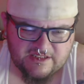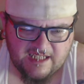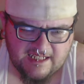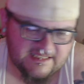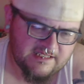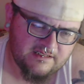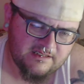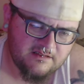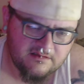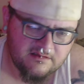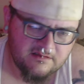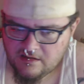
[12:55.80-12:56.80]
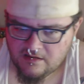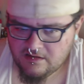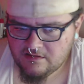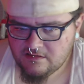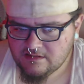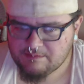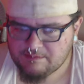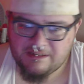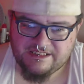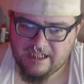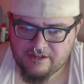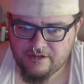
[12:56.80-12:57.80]
as much as I could in that small ass
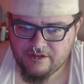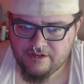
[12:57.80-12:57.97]
jail.